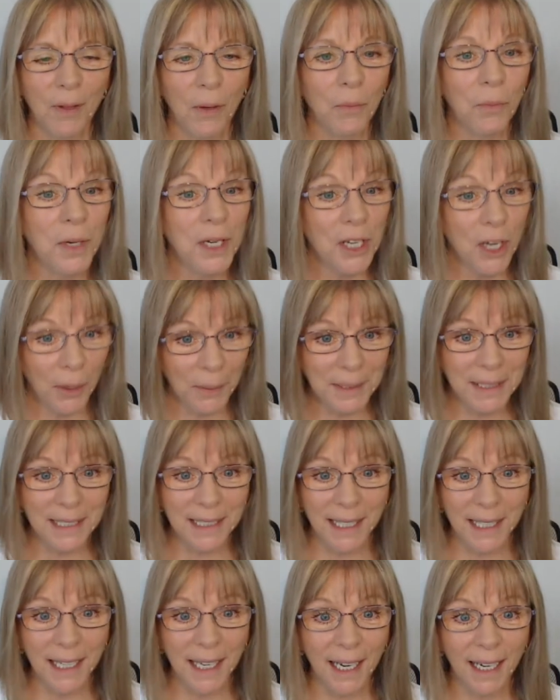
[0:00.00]
We know it's
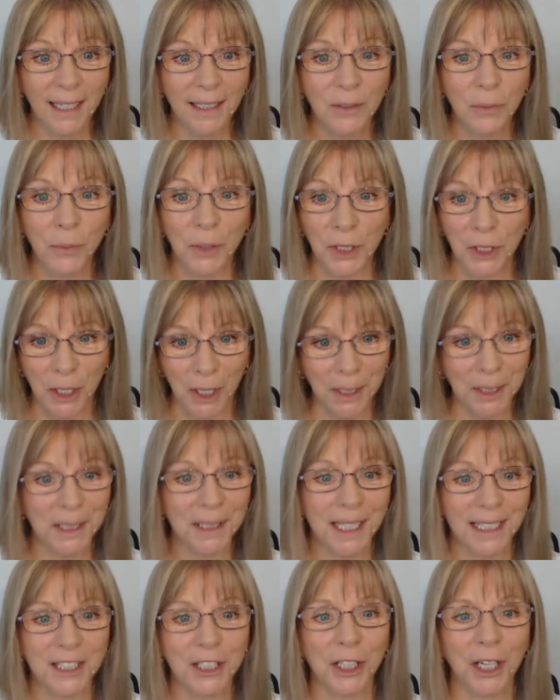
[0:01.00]
there. We know that
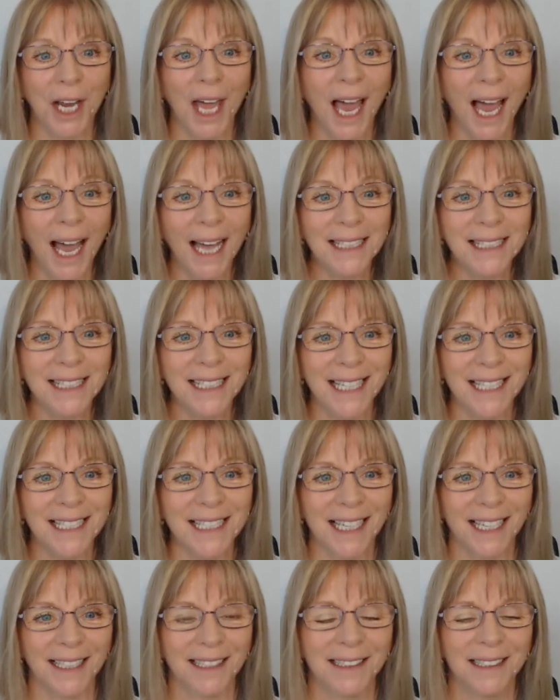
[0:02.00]
that's got a heart
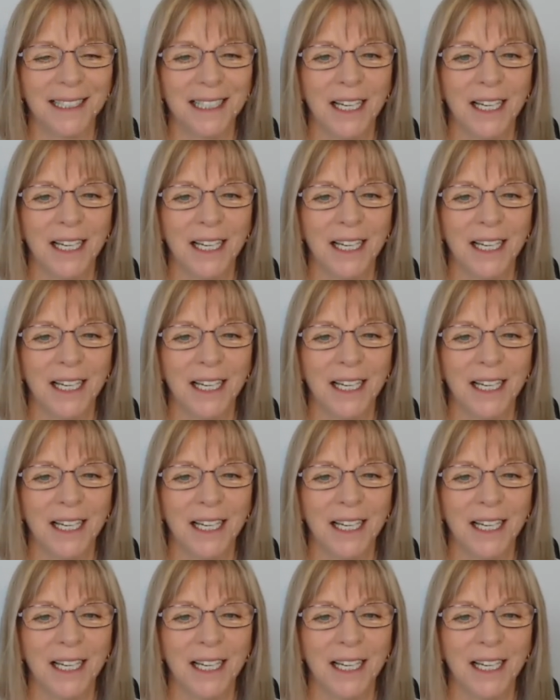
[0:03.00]
center.